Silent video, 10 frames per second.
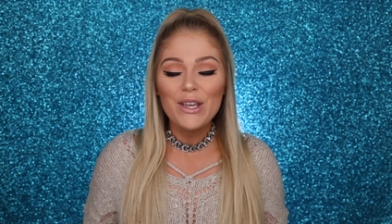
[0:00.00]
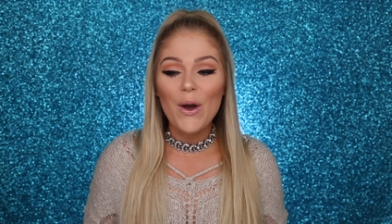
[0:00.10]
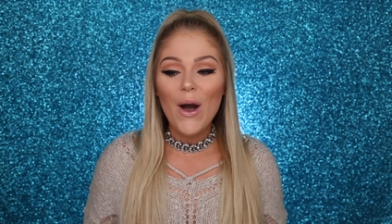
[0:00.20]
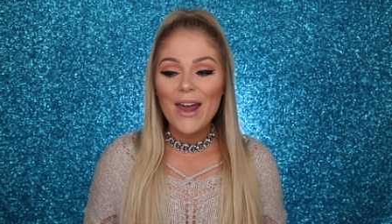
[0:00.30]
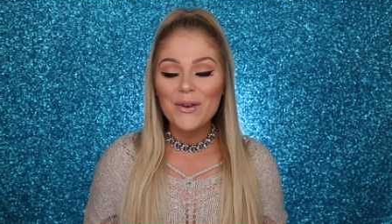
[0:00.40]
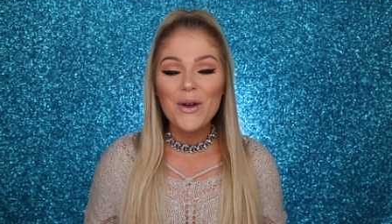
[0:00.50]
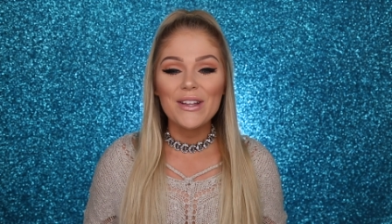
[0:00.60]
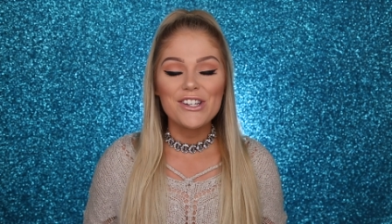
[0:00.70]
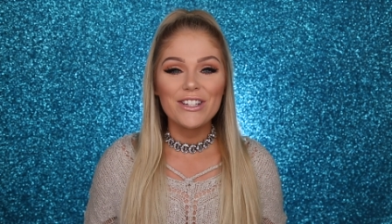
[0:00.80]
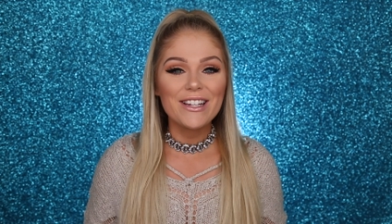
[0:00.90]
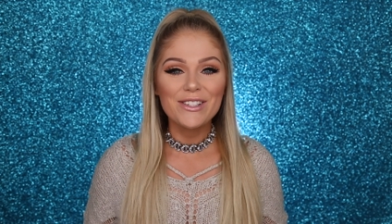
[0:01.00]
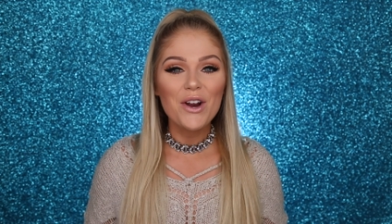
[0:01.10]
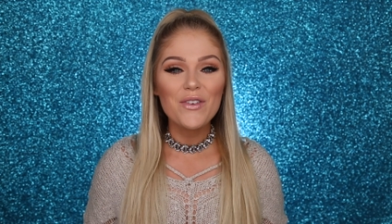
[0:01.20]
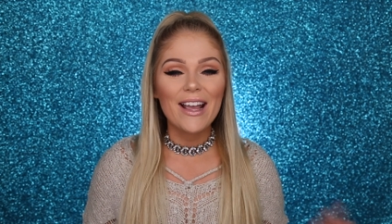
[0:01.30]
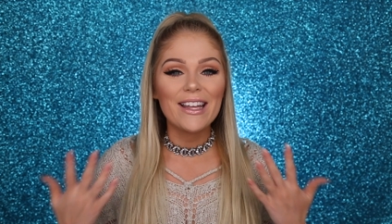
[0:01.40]
you know I don't know it's just it's
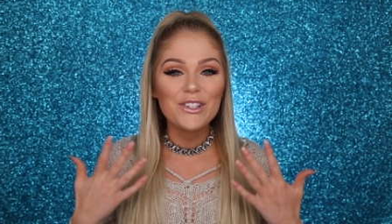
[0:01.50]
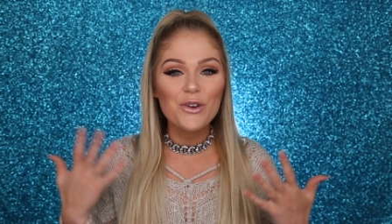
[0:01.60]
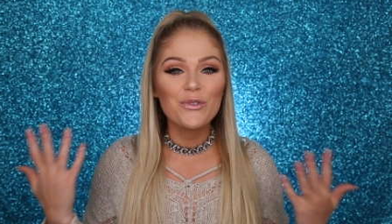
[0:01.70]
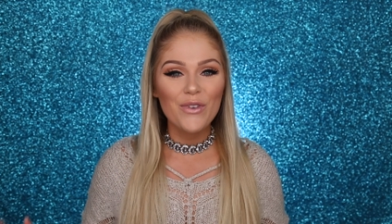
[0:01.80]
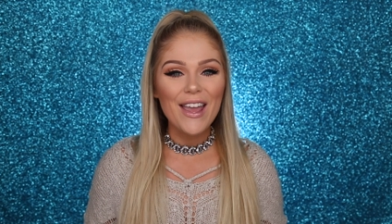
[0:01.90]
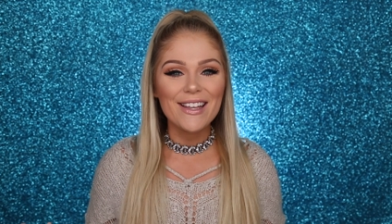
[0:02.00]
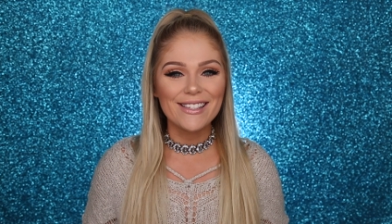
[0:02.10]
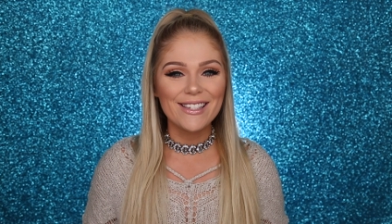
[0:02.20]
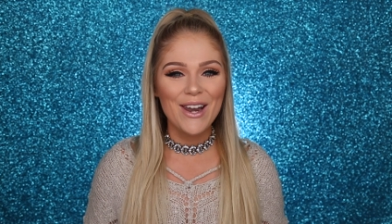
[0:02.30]
nerve-wracking it's your face